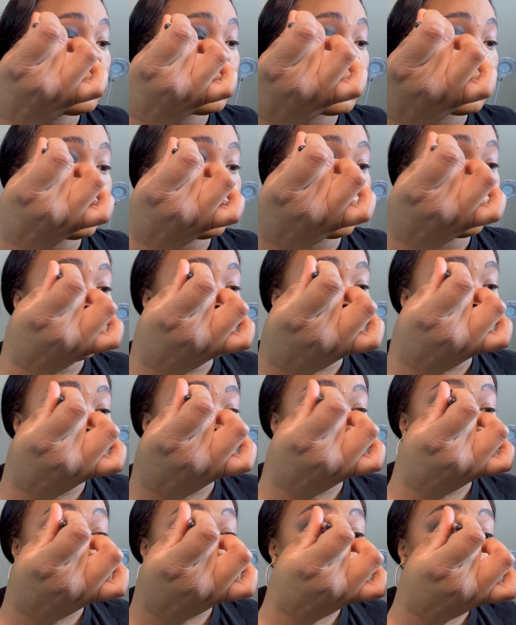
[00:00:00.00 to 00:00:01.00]
And I don't want it to
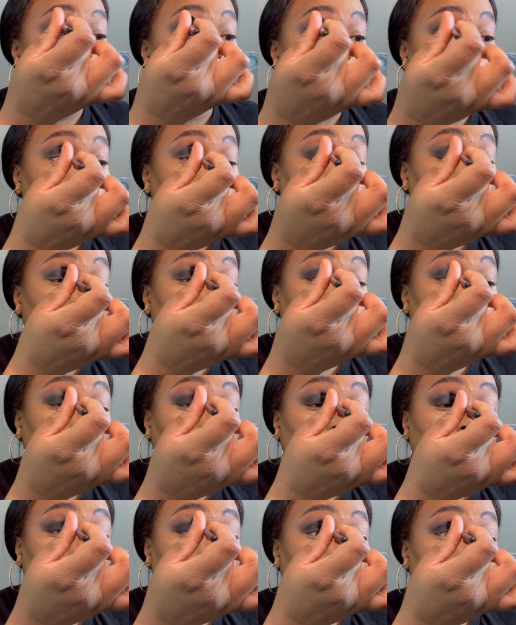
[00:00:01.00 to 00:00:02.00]
be super muddy.
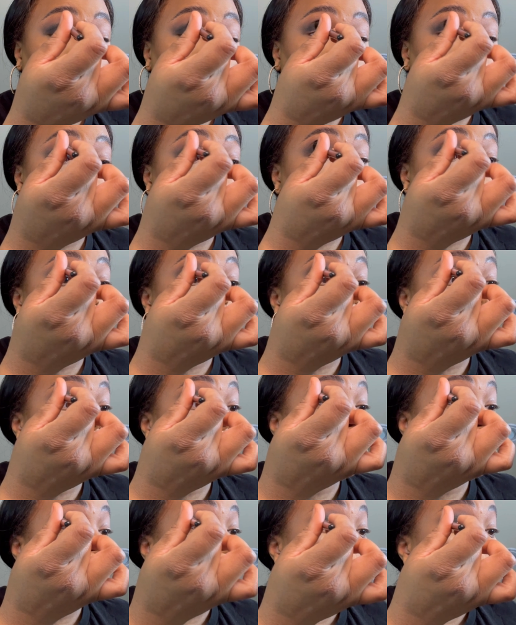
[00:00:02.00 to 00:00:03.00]

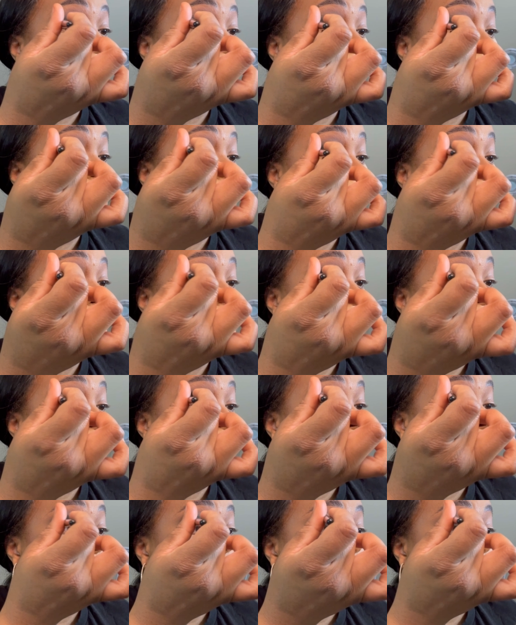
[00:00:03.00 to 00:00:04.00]
you know, with black
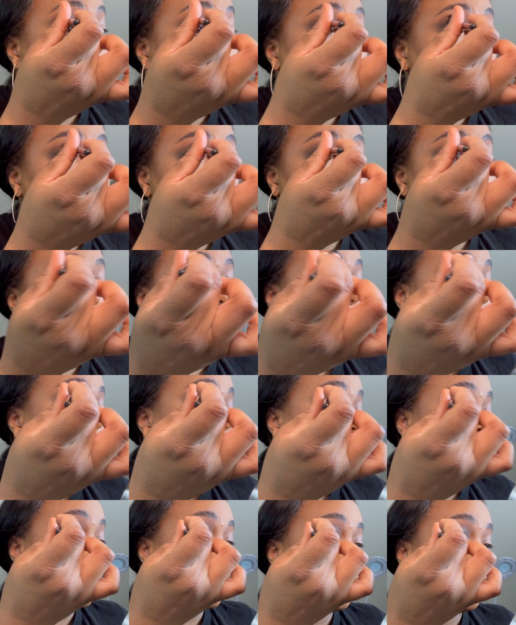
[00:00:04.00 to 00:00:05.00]
smoky eyes, it's kind
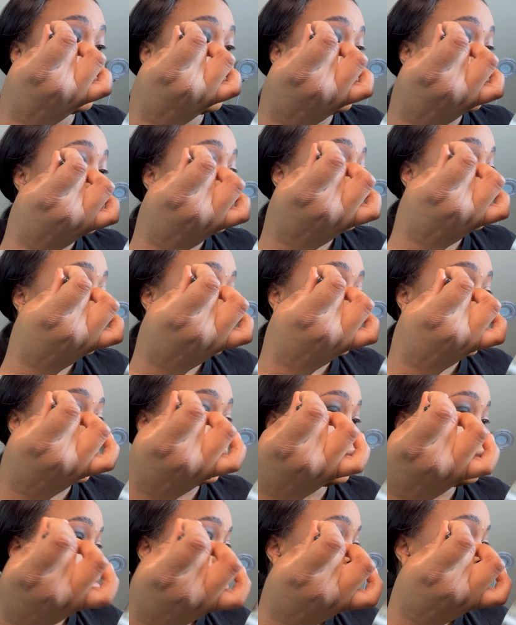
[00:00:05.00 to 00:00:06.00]
of like it is what it
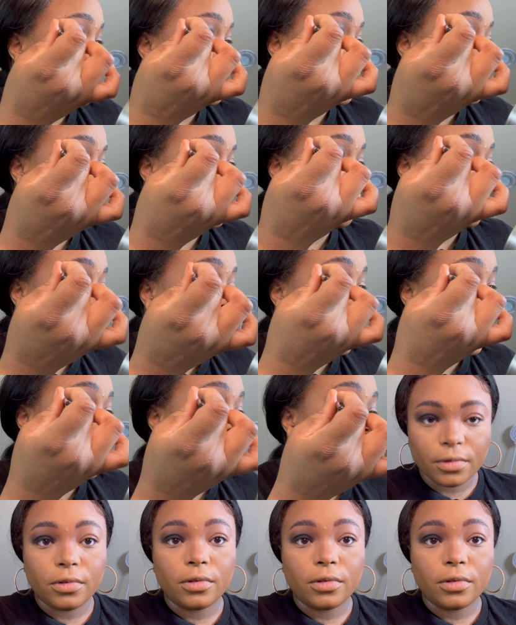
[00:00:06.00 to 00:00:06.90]
is because it's black.